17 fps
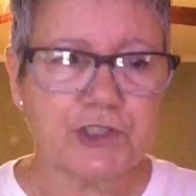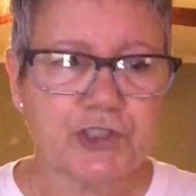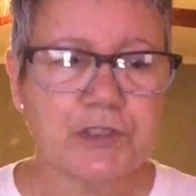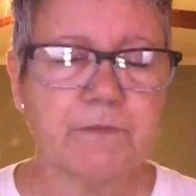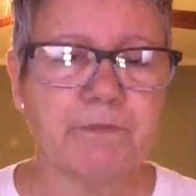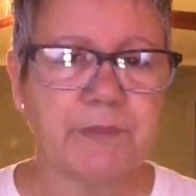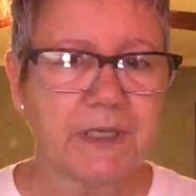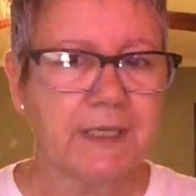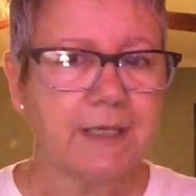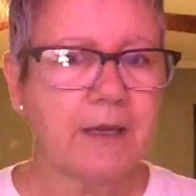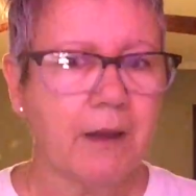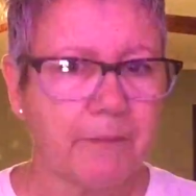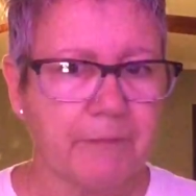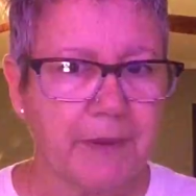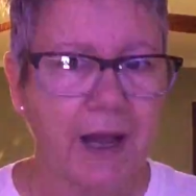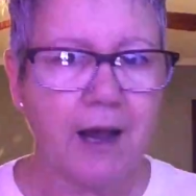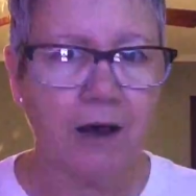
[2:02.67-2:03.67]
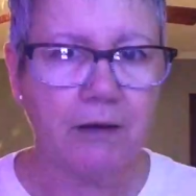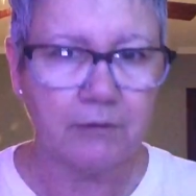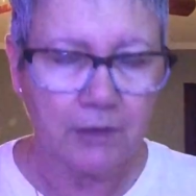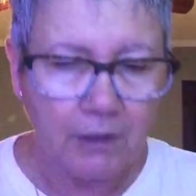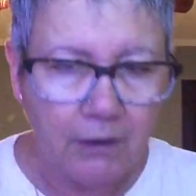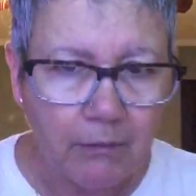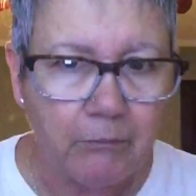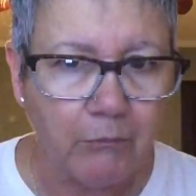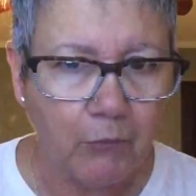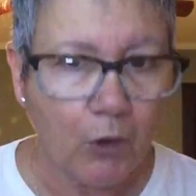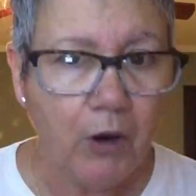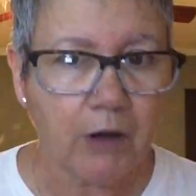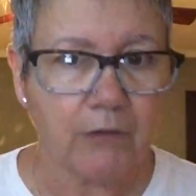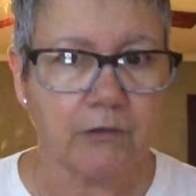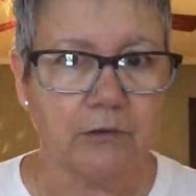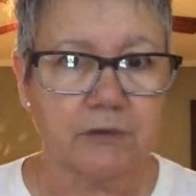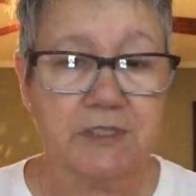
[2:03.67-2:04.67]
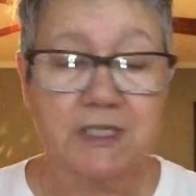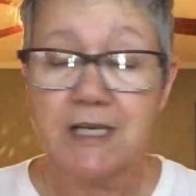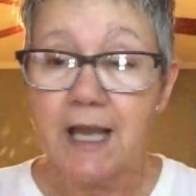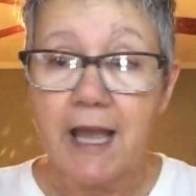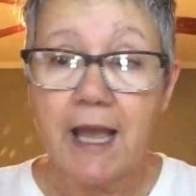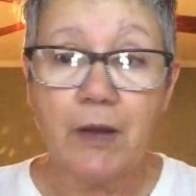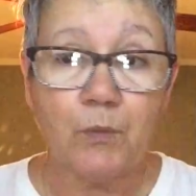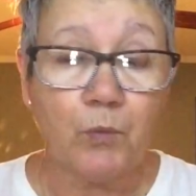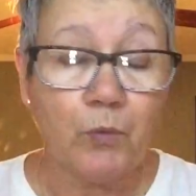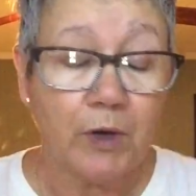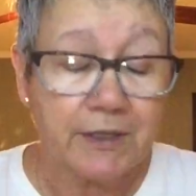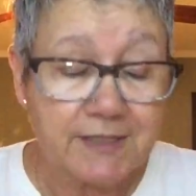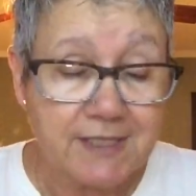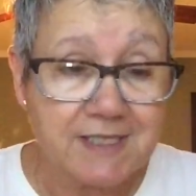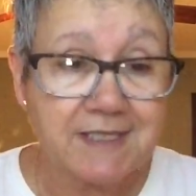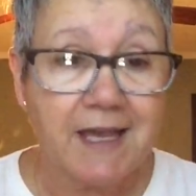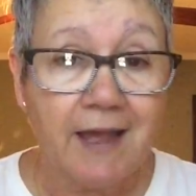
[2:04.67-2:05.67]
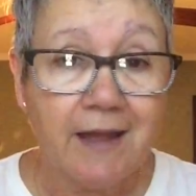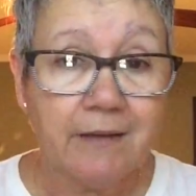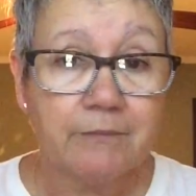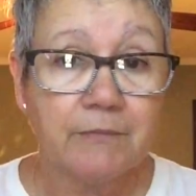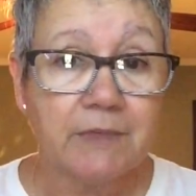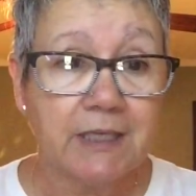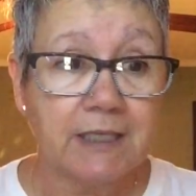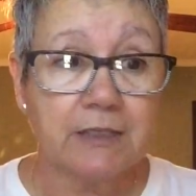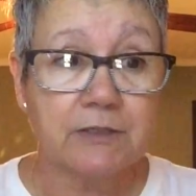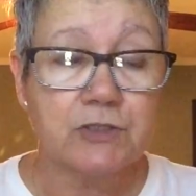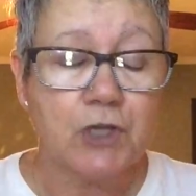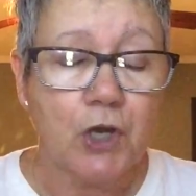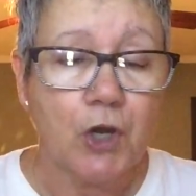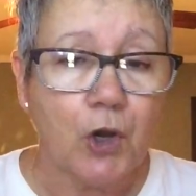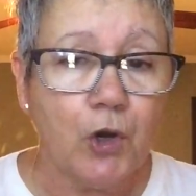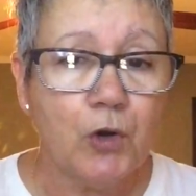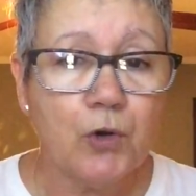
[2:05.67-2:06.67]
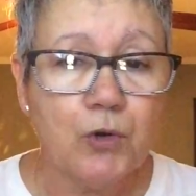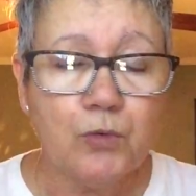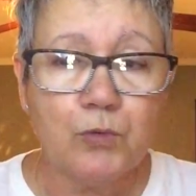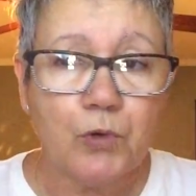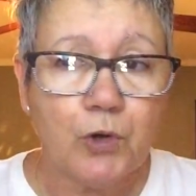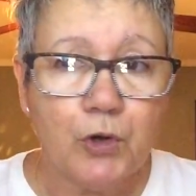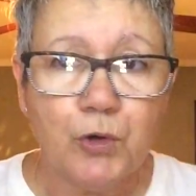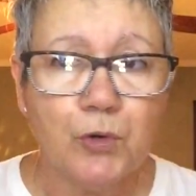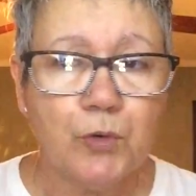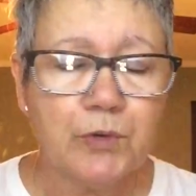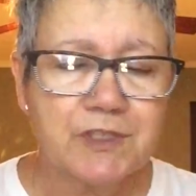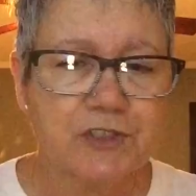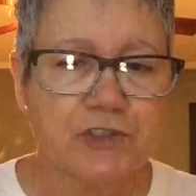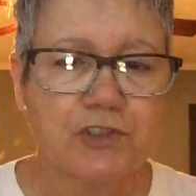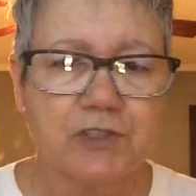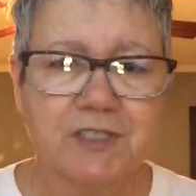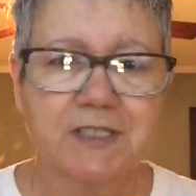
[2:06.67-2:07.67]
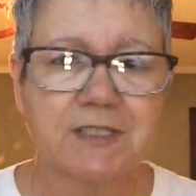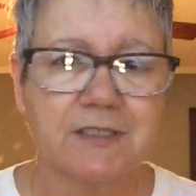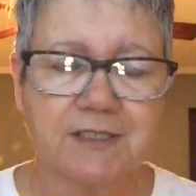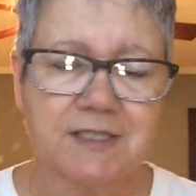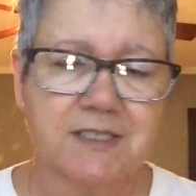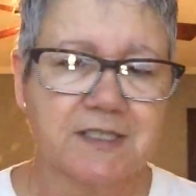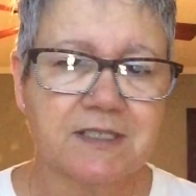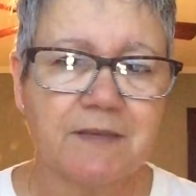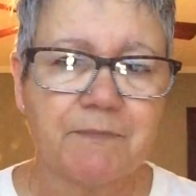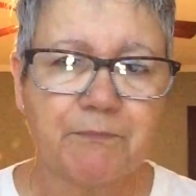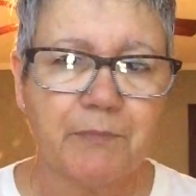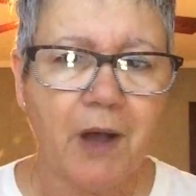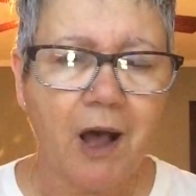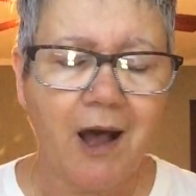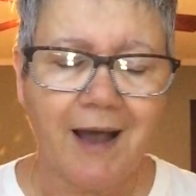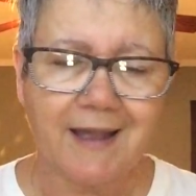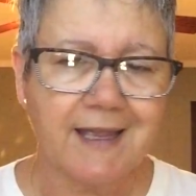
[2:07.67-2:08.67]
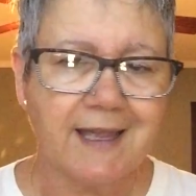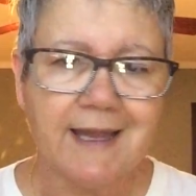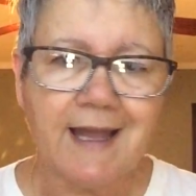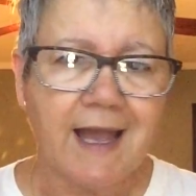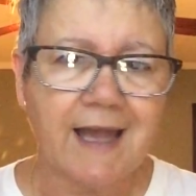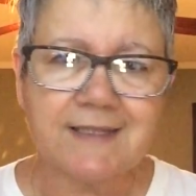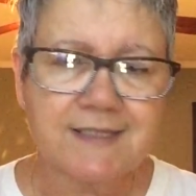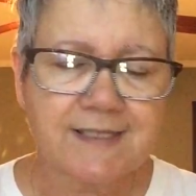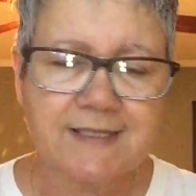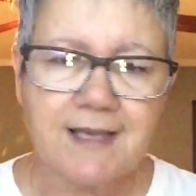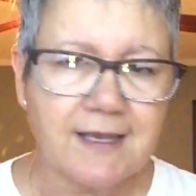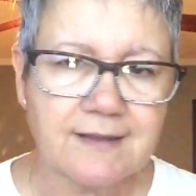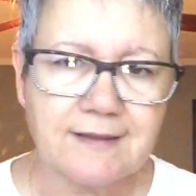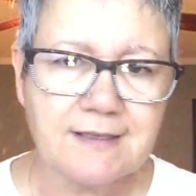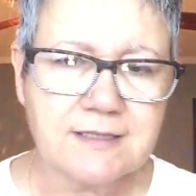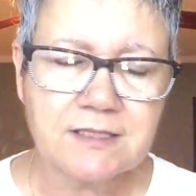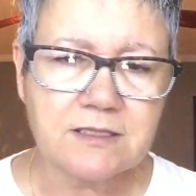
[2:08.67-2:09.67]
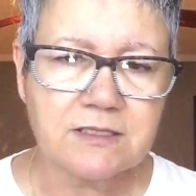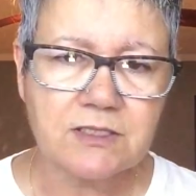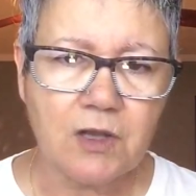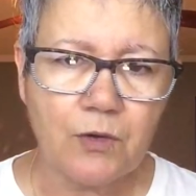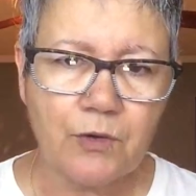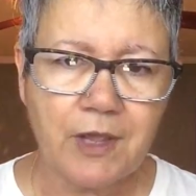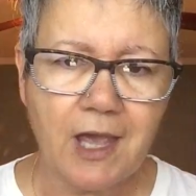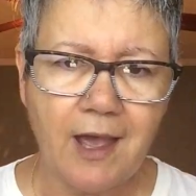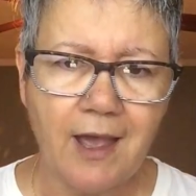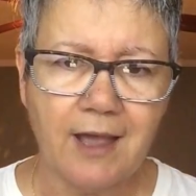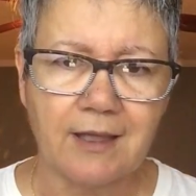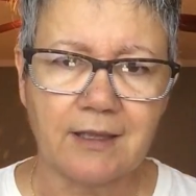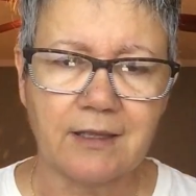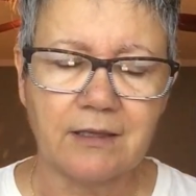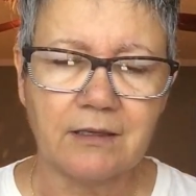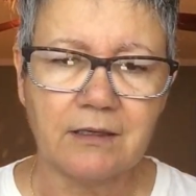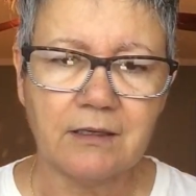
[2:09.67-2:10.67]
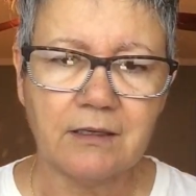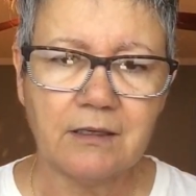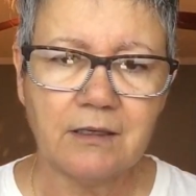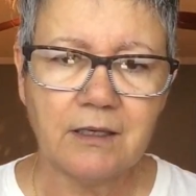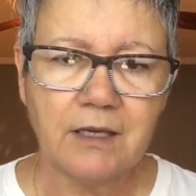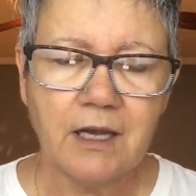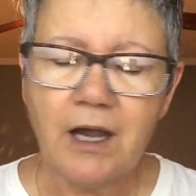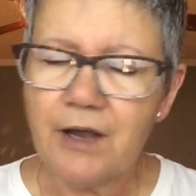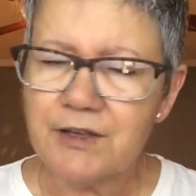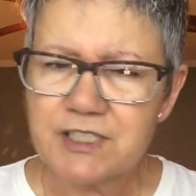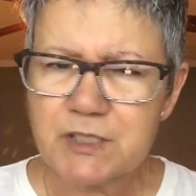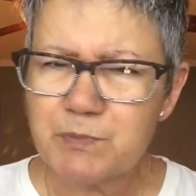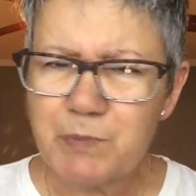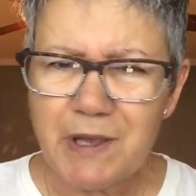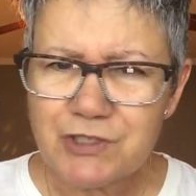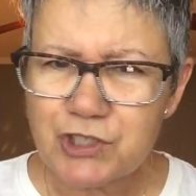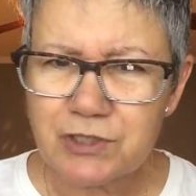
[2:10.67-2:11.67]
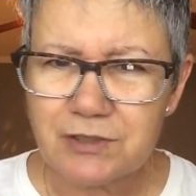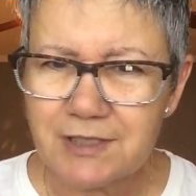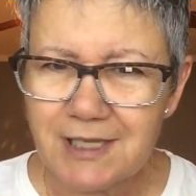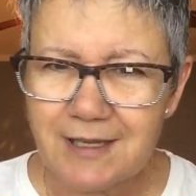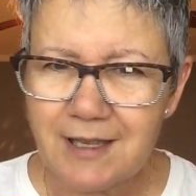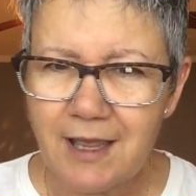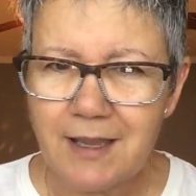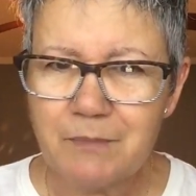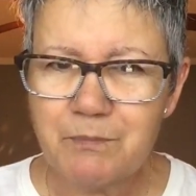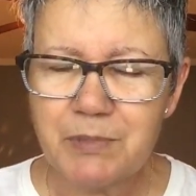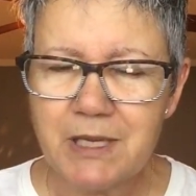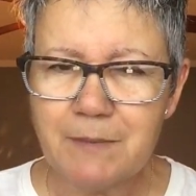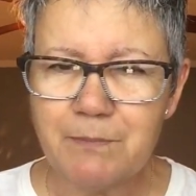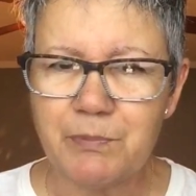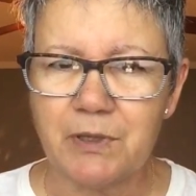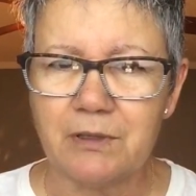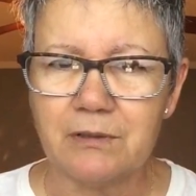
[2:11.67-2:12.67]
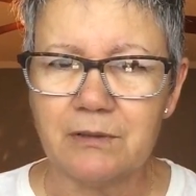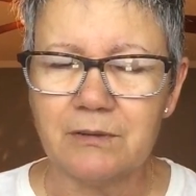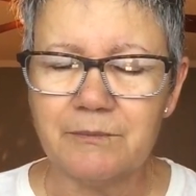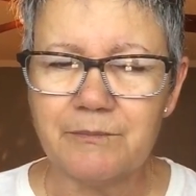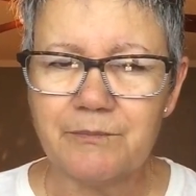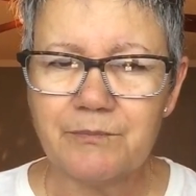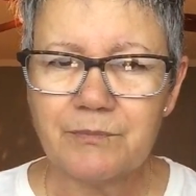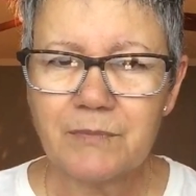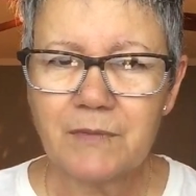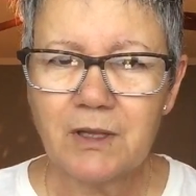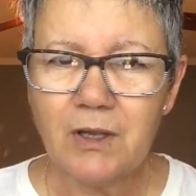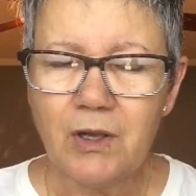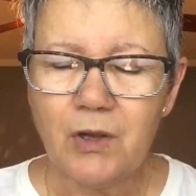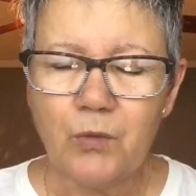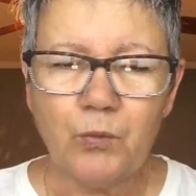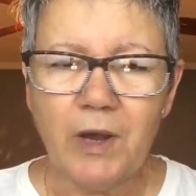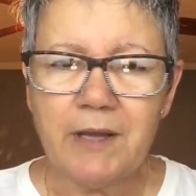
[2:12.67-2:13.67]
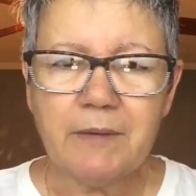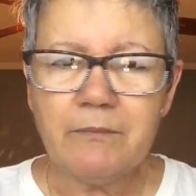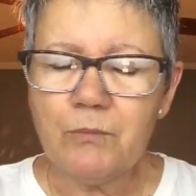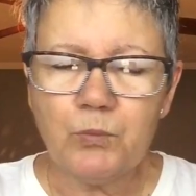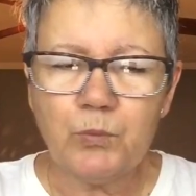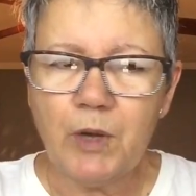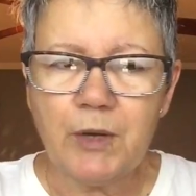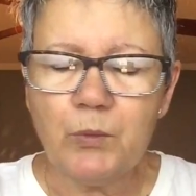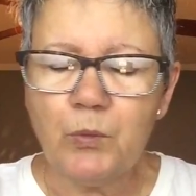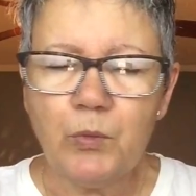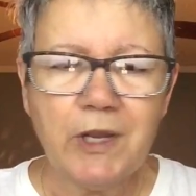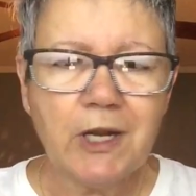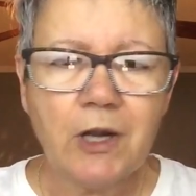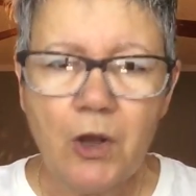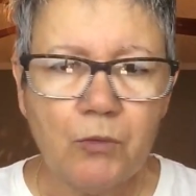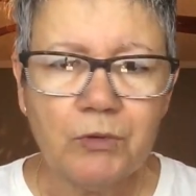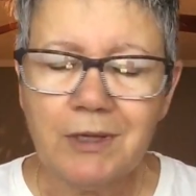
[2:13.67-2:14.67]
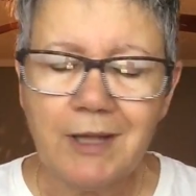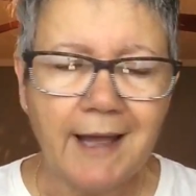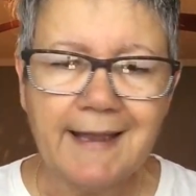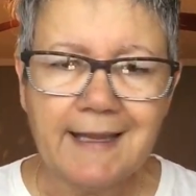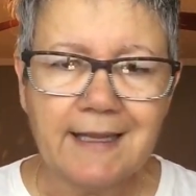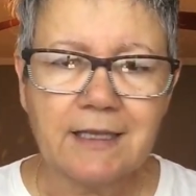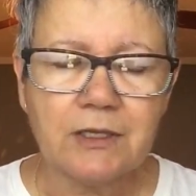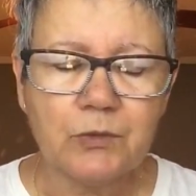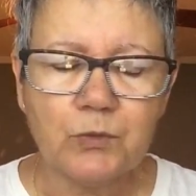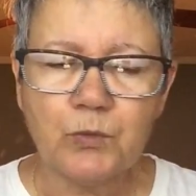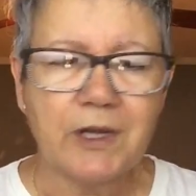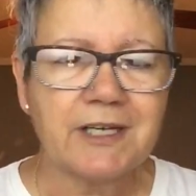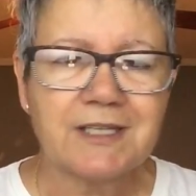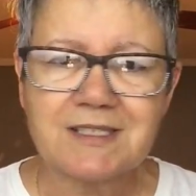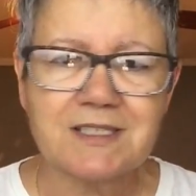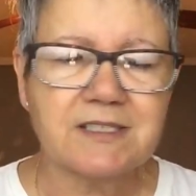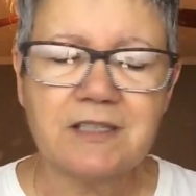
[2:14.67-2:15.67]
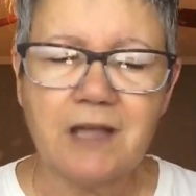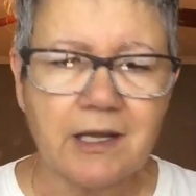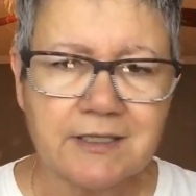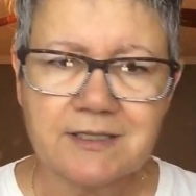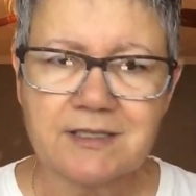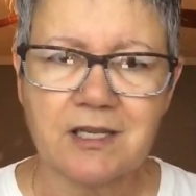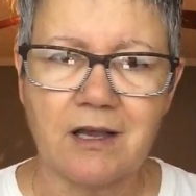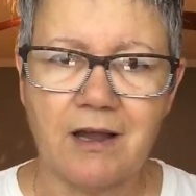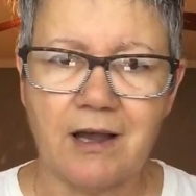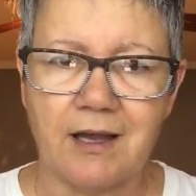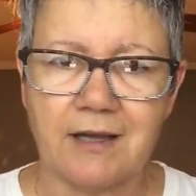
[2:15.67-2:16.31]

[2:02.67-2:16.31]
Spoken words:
It should be about morals. And what's getting me is who is just going to sit by and say this is okay? Especially gay people. When we don't like it, when it's done to